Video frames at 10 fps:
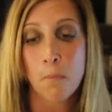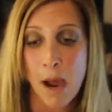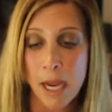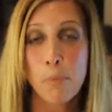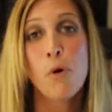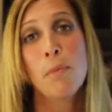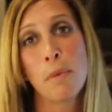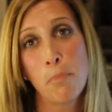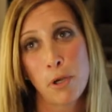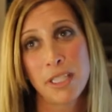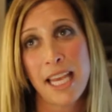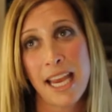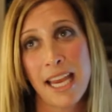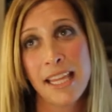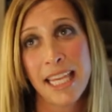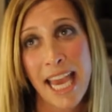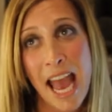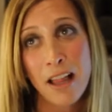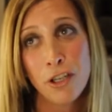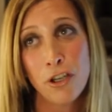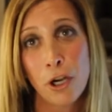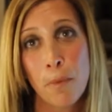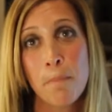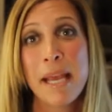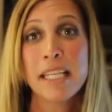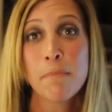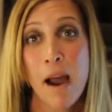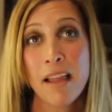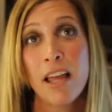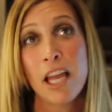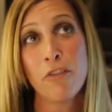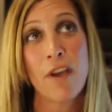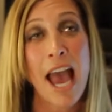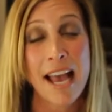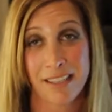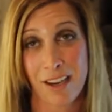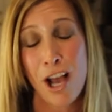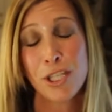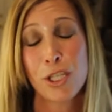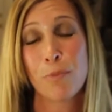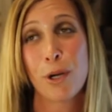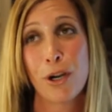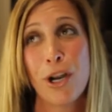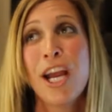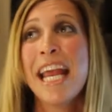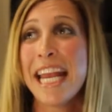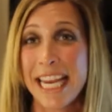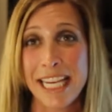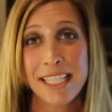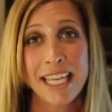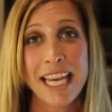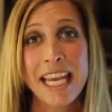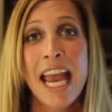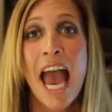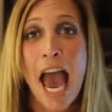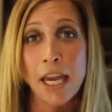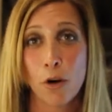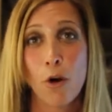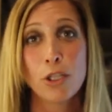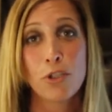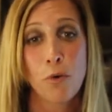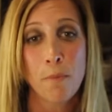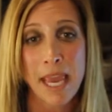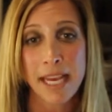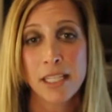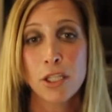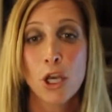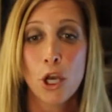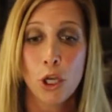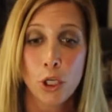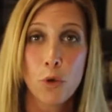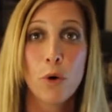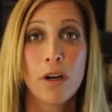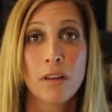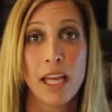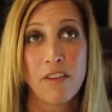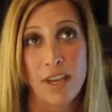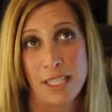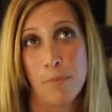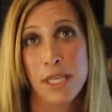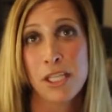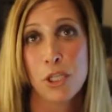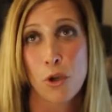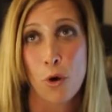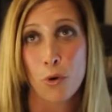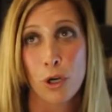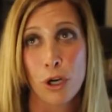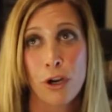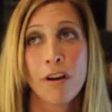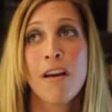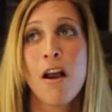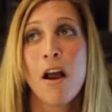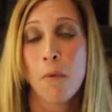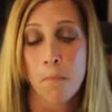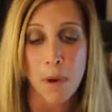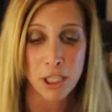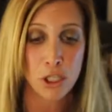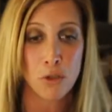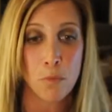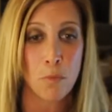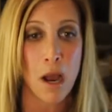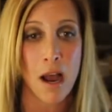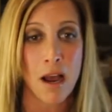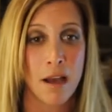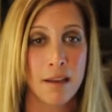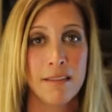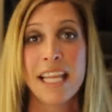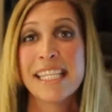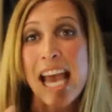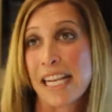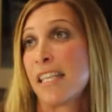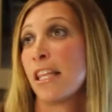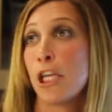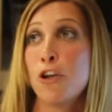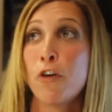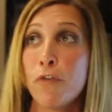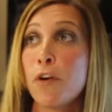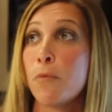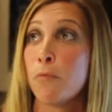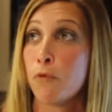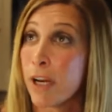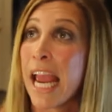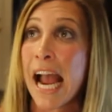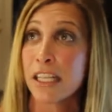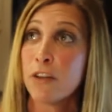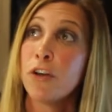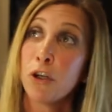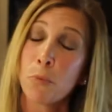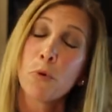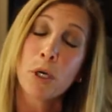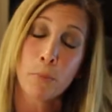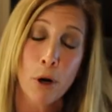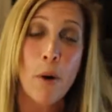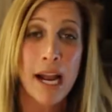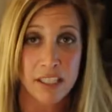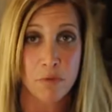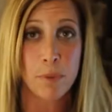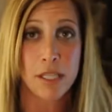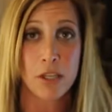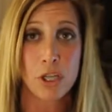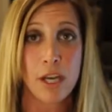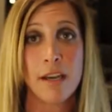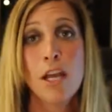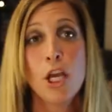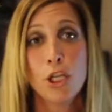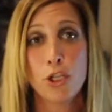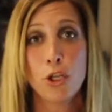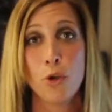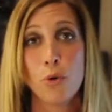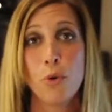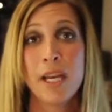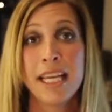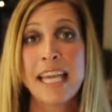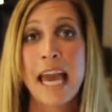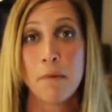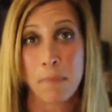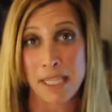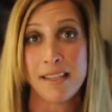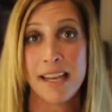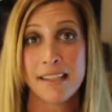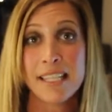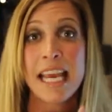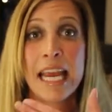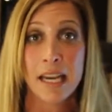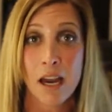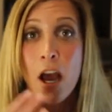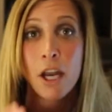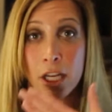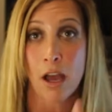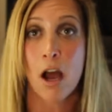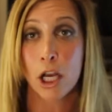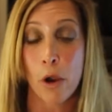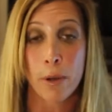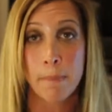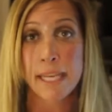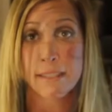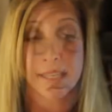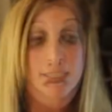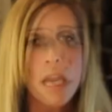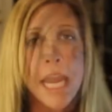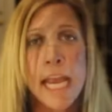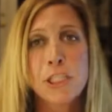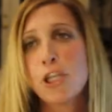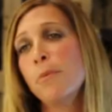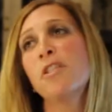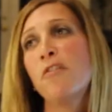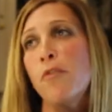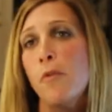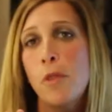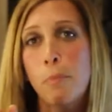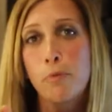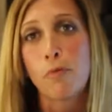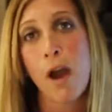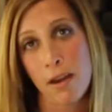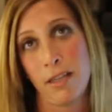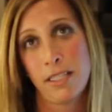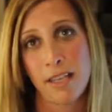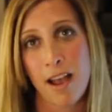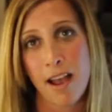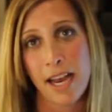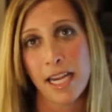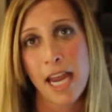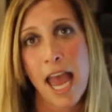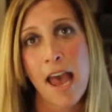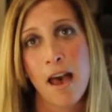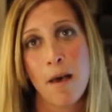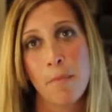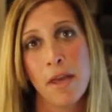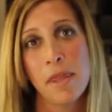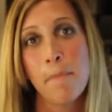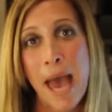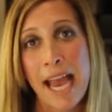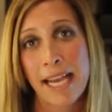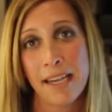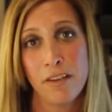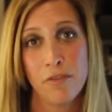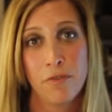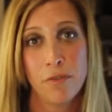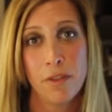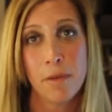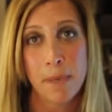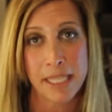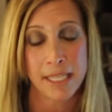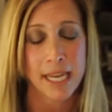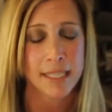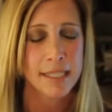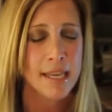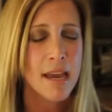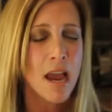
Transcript: my appointment booked in the calendar makes my life as a customer easy, and it also makes your life as a business owner much uh, less hectic then you don't feel reactive and you're more in a proactive position to get business in on an ongoing basis. In terms of the product side um, and the back end of the business,